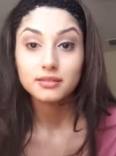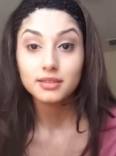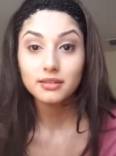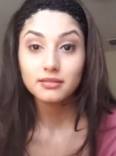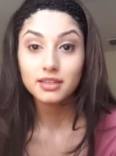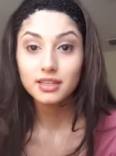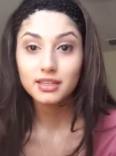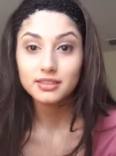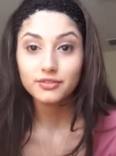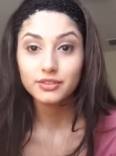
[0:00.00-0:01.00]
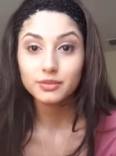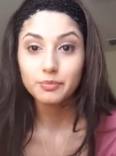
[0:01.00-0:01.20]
See, look at that difference.